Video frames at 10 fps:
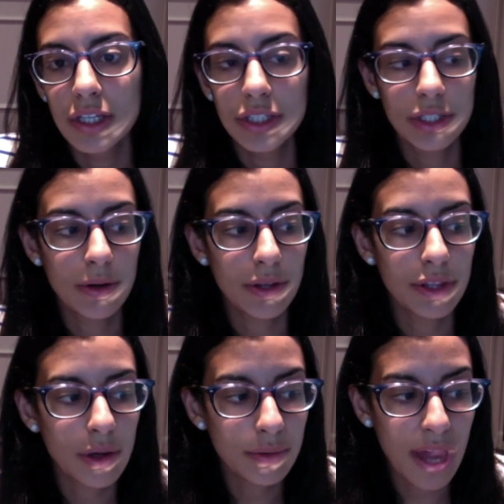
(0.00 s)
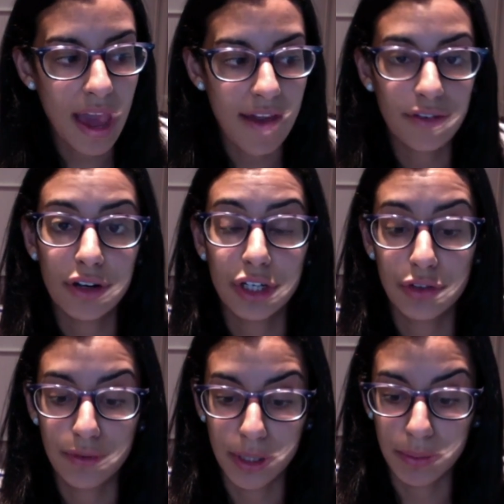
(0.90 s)
So although not everyone
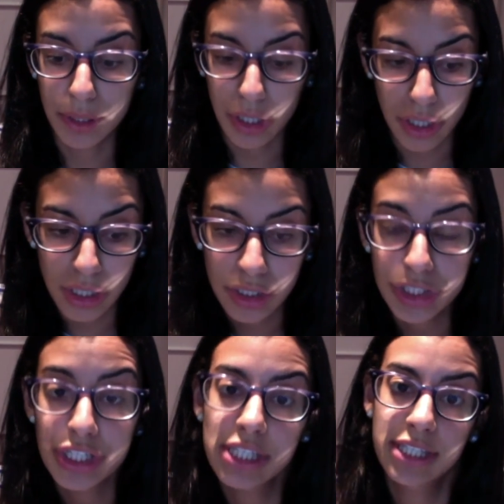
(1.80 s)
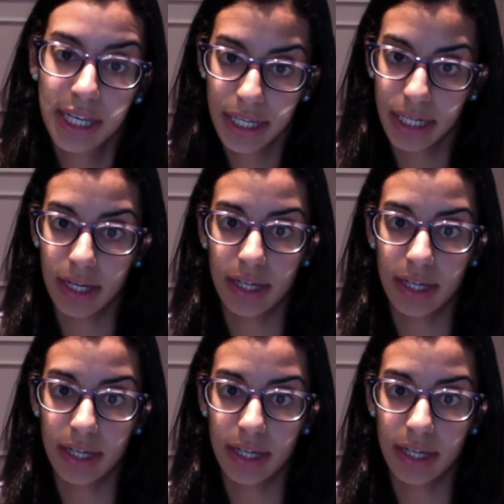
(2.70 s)
agreed with her, she did